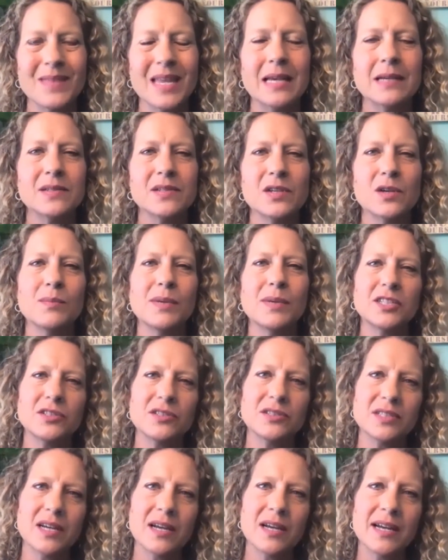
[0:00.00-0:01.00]
So
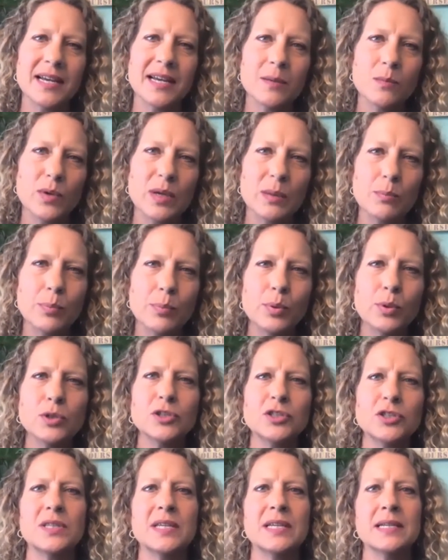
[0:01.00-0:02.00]
much time we
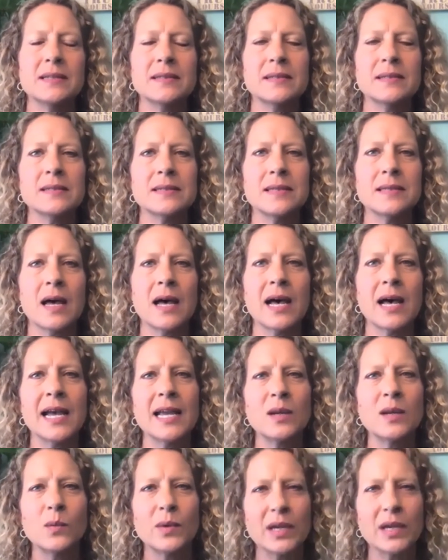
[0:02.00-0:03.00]
push things
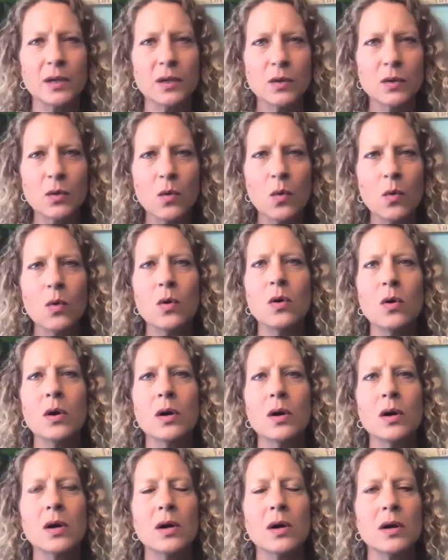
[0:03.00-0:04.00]
aside, we
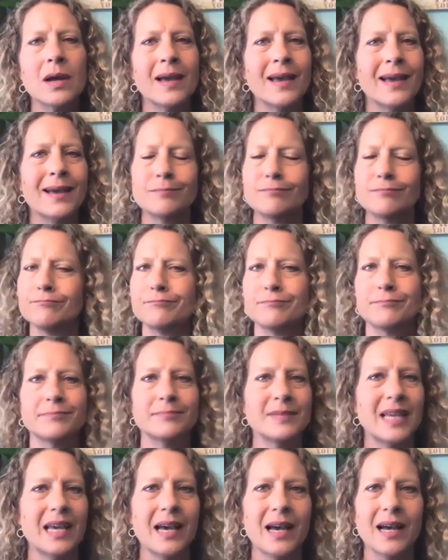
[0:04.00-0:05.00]
ignore.
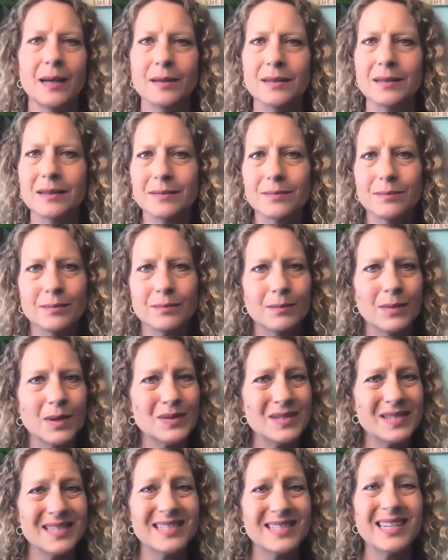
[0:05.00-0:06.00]

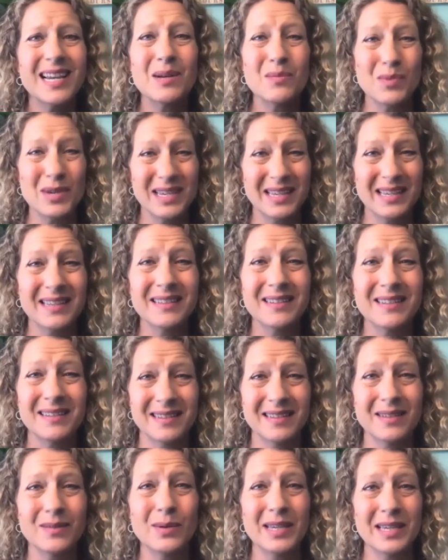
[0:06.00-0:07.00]
Most of the time we
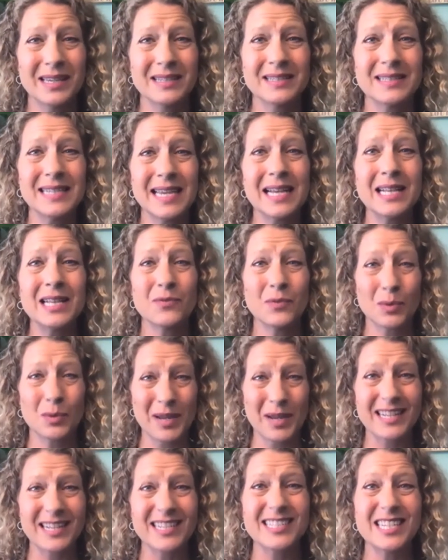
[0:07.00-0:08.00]
can tell, if we're
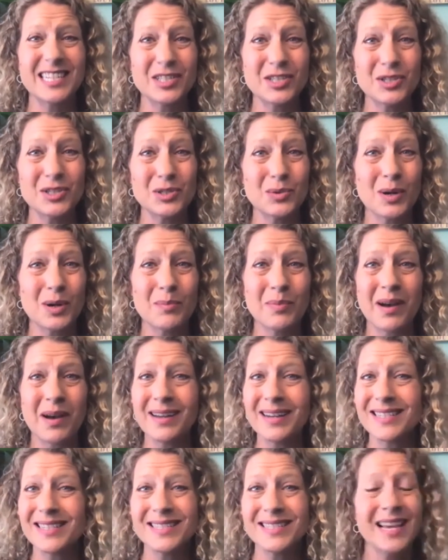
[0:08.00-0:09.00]
paying attention to our
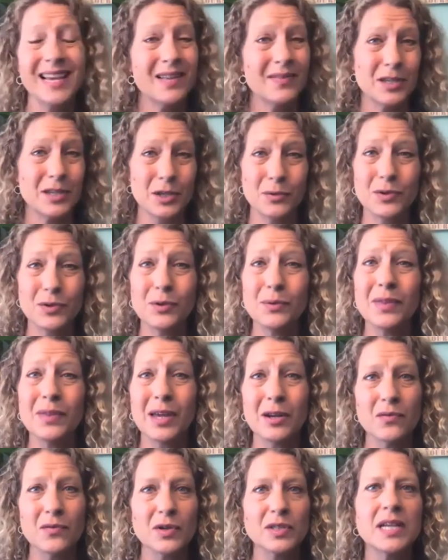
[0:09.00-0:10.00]
bodies, that you do that
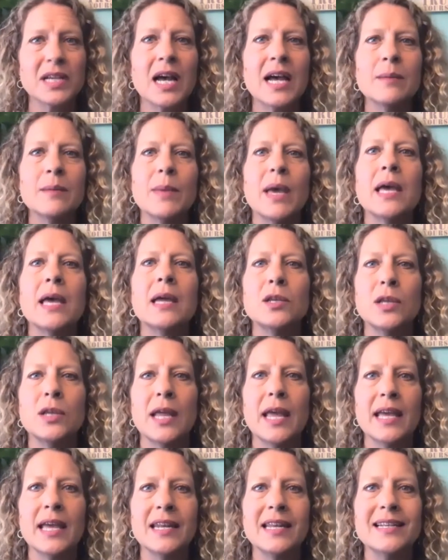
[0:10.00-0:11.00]
over time, and
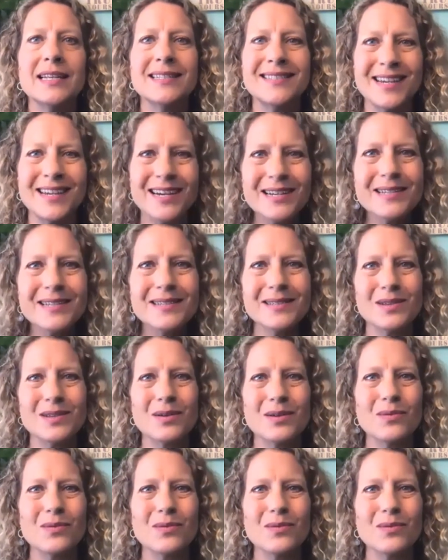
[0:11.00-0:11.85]
it does